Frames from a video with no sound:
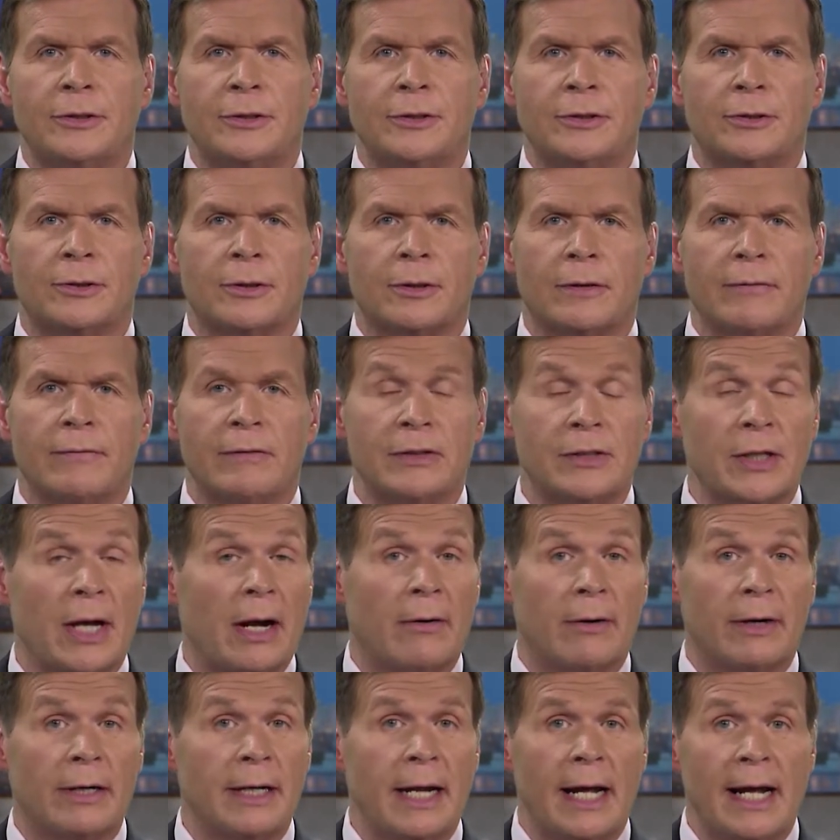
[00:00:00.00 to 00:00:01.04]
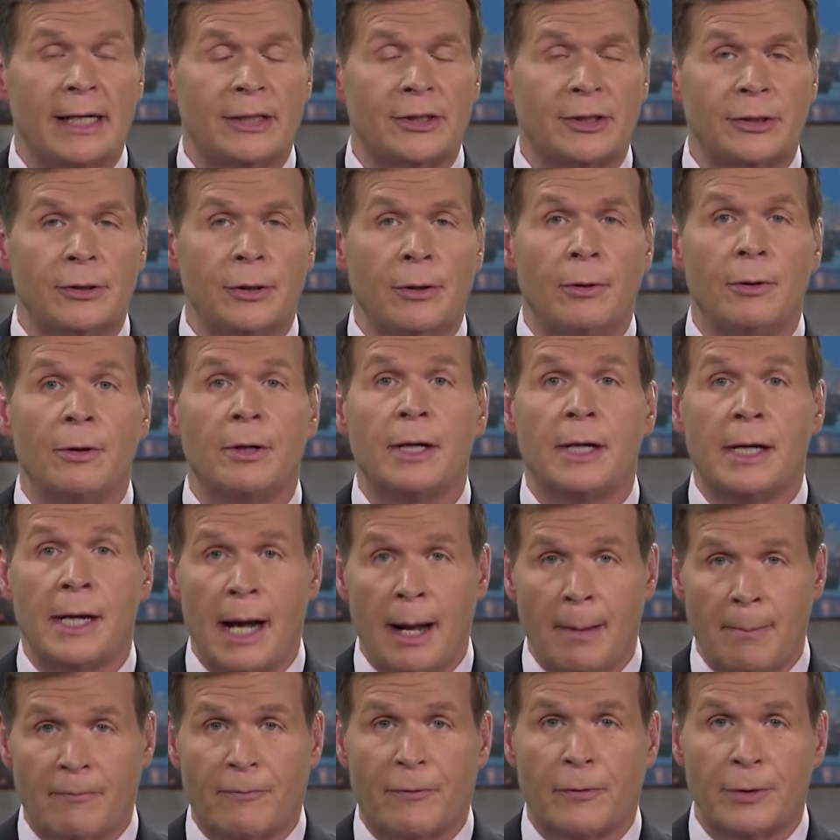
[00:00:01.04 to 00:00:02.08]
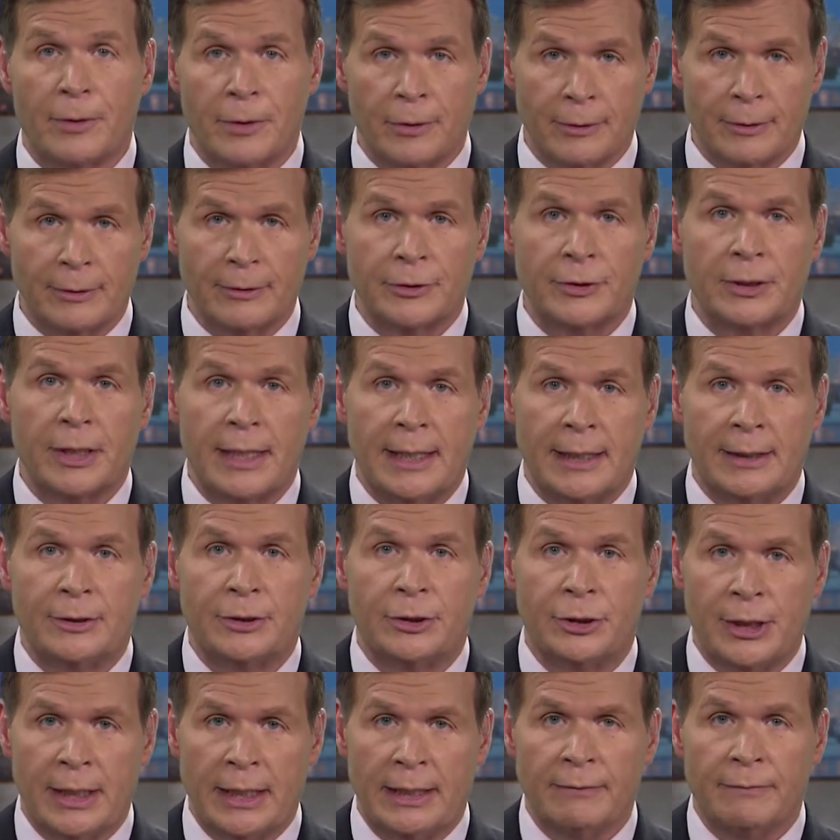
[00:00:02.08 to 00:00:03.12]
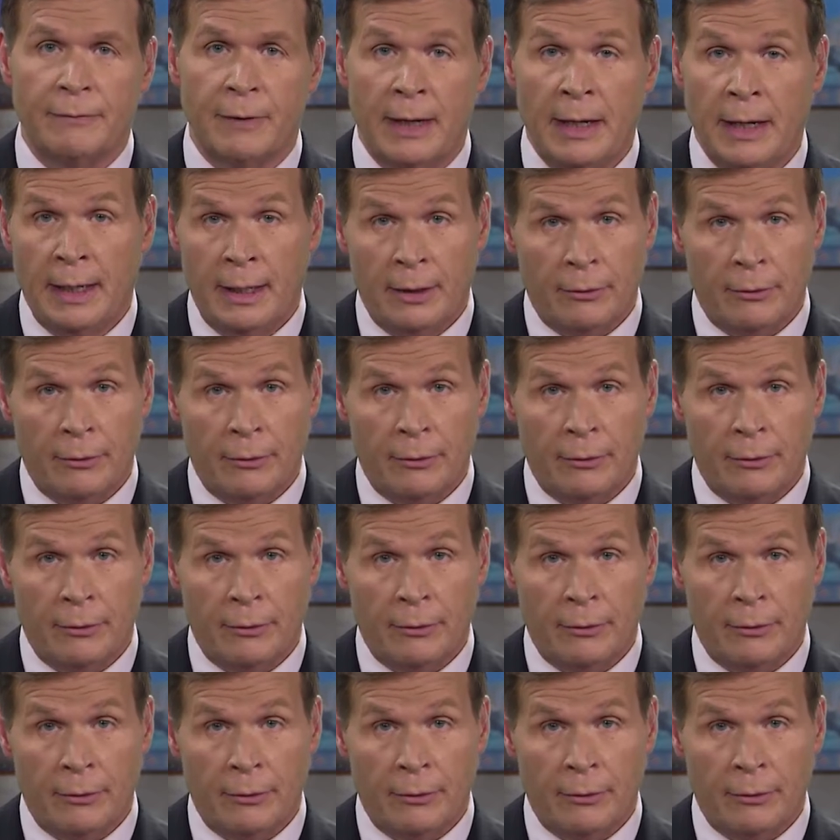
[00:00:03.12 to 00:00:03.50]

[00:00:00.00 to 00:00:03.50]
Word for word: to serve as our national comforters in chief.